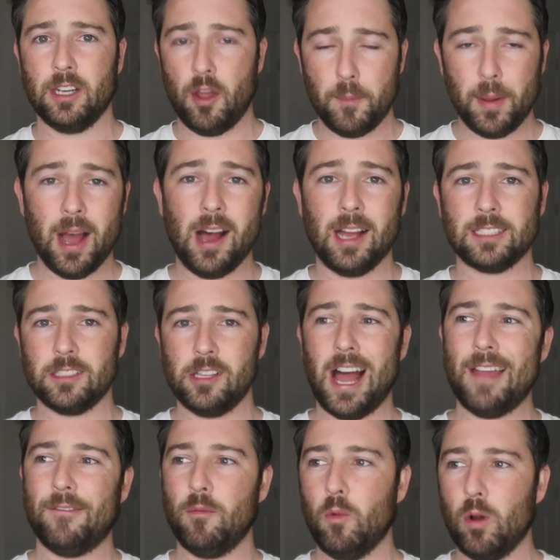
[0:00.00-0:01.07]
and her past
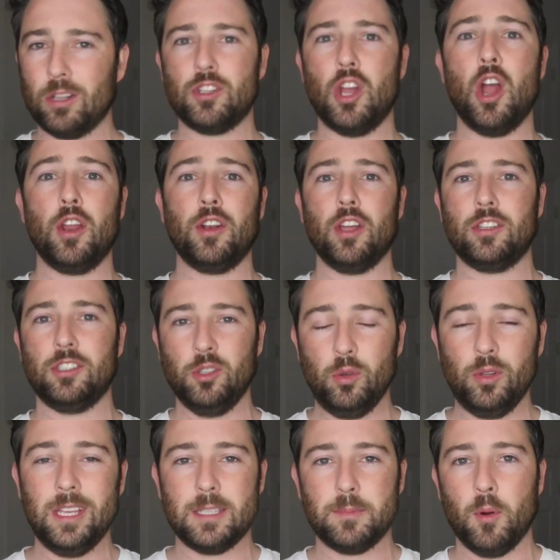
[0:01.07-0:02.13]
life and what turned her
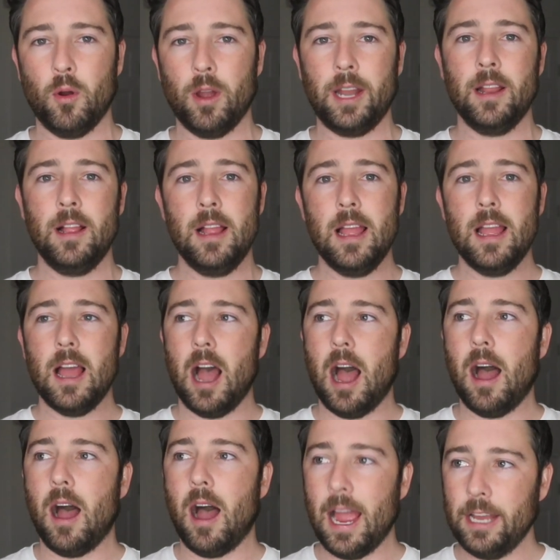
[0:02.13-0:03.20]
to this point.
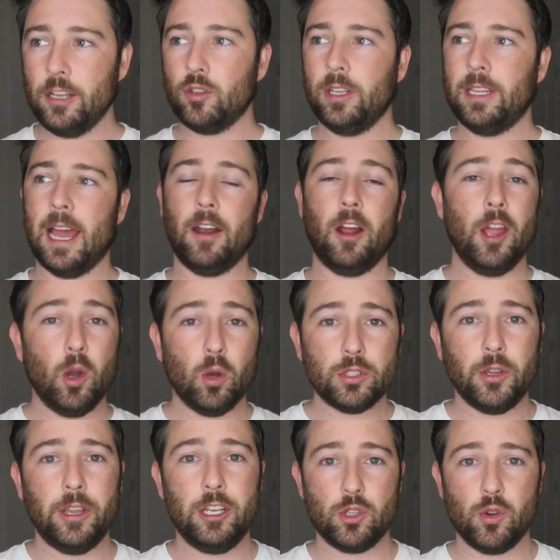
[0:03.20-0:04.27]
I enjoyed that. I
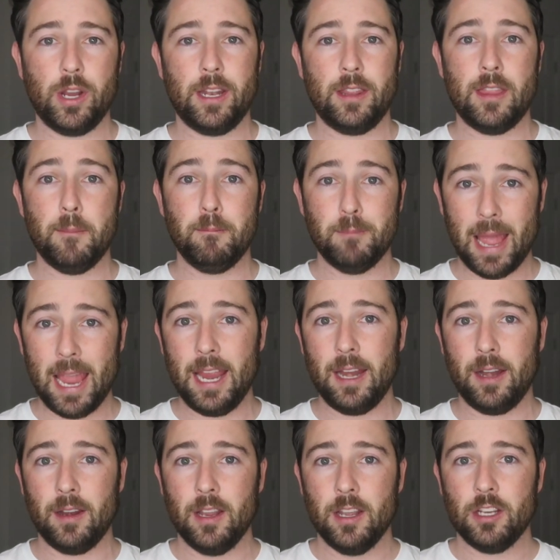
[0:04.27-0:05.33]
also enjoyed the
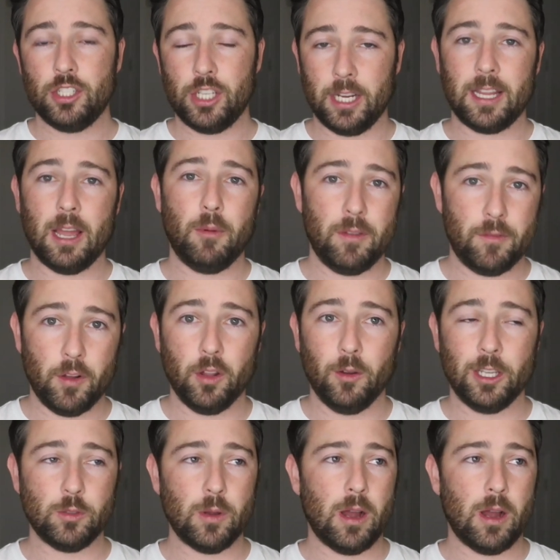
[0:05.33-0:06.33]
main chick that we follow as